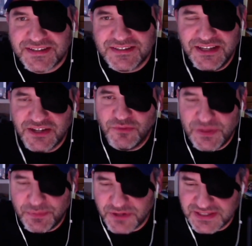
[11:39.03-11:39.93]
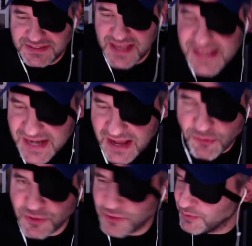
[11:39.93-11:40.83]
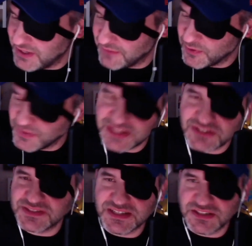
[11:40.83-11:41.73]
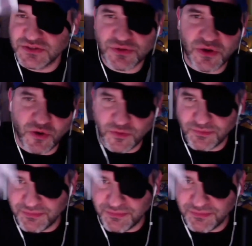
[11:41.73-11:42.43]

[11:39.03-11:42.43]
people are going to take it out or whatever, but they just didn't do the whole